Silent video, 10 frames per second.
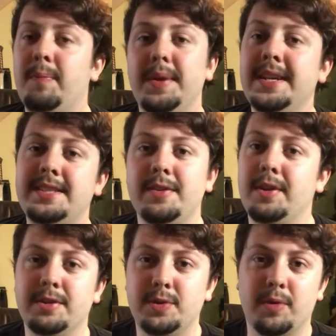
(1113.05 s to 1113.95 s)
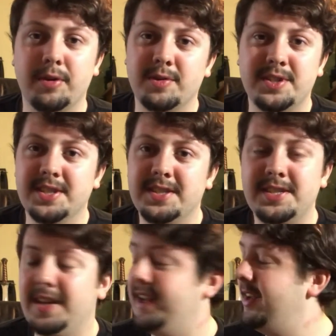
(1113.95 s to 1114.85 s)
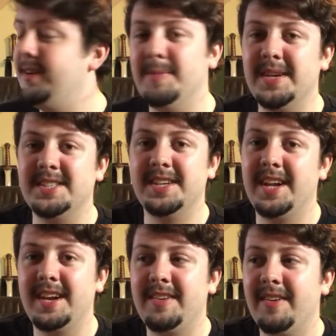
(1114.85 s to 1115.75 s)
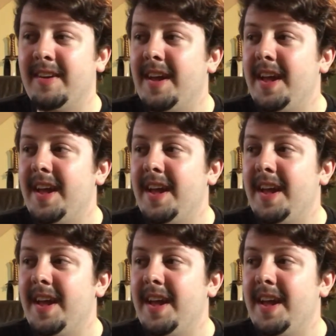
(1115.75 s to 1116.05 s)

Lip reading: Benicio del Toro is just an amazing actor.